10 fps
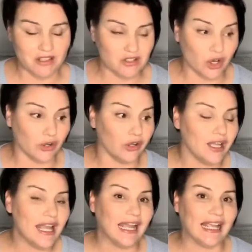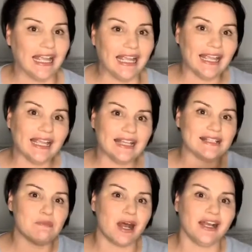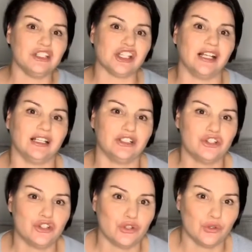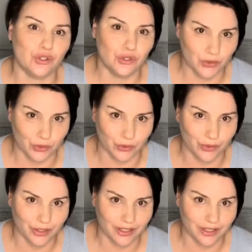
So here is my challenge to you.